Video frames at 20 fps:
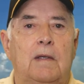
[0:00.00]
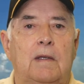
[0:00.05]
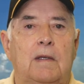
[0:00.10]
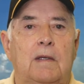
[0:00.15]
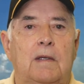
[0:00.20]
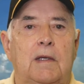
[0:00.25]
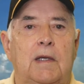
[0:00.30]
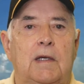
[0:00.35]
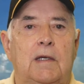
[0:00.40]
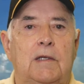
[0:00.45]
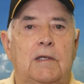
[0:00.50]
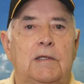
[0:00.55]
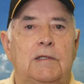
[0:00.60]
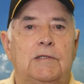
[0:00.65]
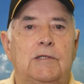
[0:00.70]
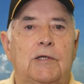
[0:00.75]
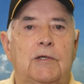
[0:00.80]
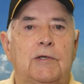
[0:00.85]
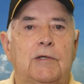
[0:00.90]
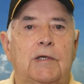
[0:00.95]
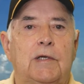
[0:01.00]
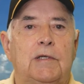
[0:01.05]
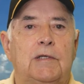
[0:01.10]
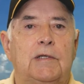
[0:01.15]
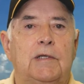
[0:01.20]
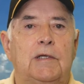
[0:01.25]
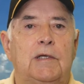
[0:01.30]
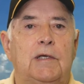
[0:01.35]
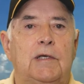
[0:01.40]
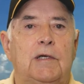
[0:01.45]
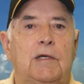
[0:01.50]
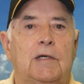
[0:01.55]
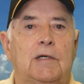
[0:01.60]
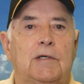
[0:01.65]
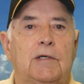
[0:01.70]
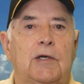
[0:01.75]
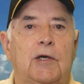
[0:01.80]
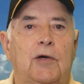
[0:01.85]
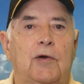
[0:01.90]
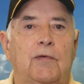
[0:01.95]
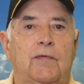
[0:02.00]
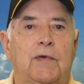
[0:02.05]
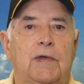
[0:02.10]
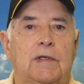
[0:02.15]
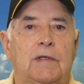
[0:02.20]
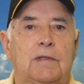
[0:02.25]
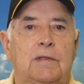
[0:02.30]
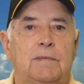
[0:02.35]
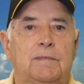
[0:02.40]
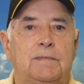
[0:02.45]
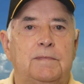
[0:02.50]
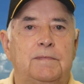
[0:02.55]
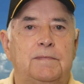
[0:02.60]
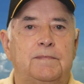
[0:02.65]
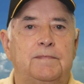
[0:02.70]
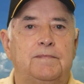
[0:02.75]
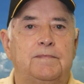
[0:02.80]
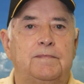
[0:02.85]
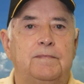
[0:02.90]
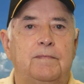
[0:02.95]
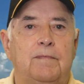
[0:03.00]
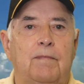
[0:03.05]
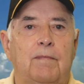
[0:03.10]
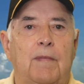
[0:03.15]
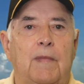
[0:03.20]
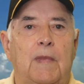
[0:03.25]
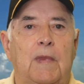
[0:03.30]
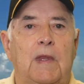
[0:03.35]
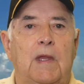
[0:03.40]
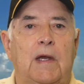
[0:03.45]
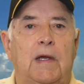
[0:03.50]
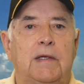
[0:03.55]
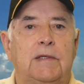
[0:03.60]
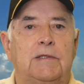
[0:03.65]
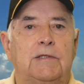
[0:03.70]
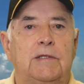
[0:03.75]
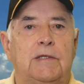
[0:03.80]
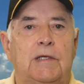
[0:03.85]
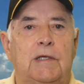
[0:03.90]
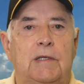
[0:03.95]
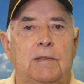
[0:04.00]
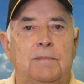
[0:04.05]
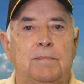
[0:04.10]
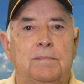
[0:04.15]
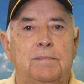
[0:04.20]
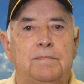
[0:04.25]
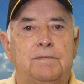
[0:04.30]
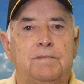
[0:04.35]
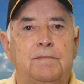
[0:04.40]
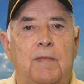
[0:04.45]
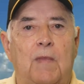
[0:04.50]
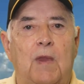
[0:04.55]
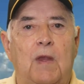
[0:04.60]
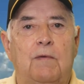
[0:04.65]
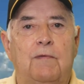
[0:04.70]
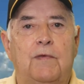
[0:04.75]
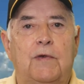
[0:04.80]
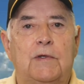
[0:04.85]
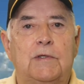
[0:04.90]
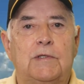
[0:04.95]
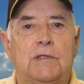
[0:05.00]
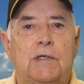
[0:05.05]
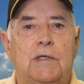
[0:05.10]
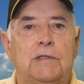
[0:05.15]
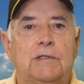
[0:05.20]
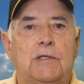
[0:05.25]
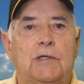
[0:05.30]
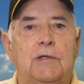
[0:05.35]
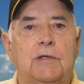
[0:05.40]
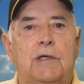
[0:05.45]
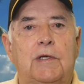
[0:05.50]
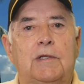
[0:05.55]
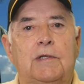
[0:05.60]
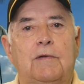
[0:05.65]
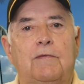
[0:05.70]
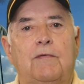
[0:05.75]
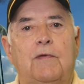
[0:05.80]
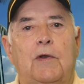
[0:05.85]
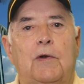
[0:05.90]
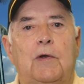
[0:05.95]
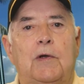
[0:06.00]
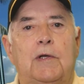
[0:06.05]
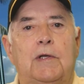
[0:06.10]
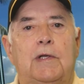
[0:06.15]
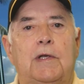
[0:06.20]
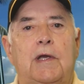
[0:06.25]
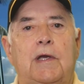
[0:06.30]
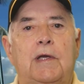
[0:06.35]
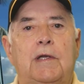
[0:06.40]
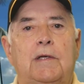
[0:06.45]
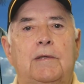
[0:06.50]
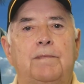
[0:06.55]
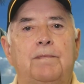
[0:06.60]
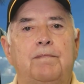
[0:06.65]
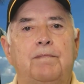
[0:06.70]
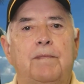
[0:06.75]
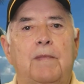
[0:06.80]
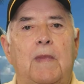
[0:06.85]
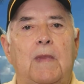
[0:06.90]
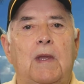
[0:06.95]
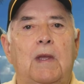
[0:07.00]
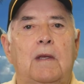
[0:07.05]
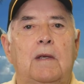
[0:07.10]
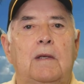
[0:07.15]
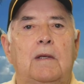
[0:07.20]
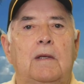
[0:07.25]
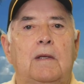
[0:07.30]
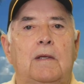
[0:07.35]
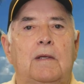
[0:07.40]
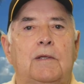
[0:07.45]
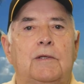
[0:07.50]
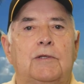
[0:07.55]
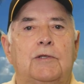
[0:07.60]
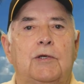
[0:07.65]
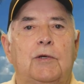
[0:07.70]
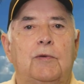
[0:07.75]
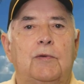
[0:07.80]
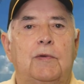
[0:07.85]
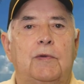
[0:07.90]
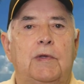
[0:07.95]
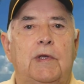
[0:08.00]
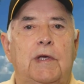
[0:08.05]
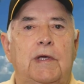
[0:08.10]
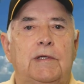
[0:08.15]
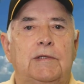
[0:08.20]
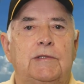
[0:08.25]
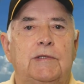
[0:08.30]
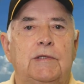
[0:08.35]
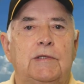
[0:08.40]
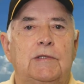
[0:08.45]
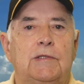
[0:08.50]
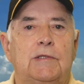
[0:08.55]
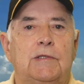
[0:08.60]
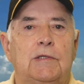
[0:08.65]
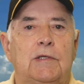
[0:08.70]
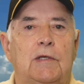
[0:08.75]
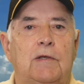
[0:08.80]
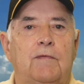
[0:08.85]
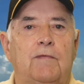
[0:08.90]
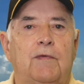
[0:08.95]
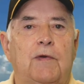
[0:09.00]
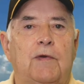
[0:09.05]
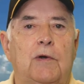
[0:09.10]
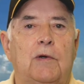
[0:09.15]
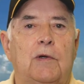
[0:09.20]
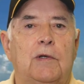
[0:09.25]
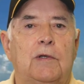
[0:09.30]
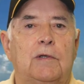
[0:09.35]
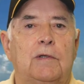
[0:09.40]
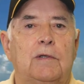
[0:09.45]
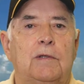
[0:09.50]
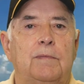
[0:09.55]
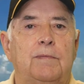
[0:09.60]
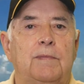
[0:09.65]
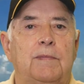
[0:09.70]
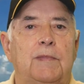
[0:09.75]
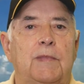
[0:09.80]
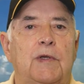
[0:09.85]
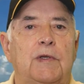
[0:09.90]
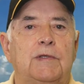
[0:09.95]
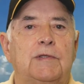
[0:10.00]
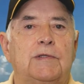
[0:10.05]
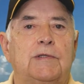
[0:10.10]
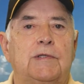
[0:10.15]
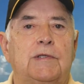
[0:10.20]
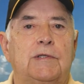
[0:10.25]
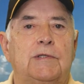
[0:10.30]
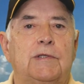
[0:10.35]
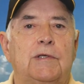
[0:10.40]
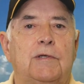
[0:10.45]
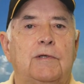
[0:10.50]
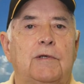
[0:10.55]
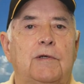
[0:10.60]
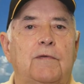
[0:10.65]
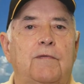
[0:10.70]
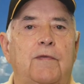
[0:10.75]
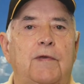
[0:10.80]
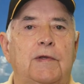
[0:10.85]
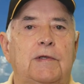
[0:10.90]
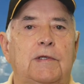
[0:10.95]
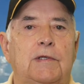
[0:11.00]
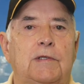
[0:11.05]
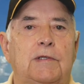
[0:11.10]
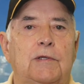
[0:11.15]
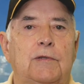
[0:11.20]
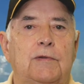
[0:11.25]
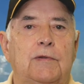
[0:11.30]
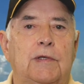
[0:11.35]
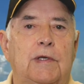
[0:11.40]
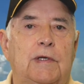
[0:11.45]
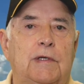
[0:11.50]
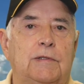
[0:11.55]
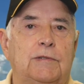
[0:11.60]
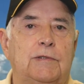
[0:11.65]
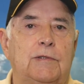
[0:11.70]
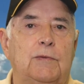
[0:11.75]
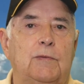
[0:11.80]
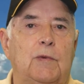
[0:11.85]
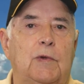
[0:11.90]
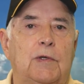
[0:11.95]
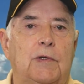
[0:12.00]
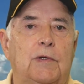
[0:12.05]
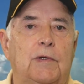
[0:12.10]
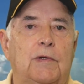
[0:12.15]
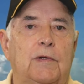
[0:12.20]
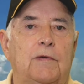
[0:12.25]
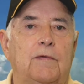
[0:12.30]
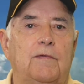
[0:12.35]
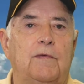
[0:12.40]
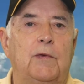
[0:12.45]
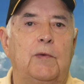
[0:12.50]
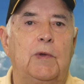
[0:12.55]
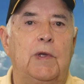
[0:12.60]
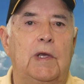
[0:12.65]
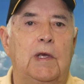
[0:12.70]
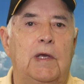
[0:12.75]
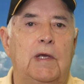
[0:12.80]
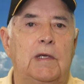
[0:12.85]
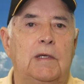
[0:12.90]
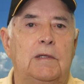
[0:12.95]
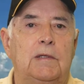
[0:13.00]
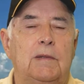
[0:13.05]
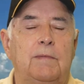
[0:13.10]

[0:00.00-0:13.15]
Now let's look at the COVID-19. First, let's look at the Florida data. Total cases in Florida, 652,148.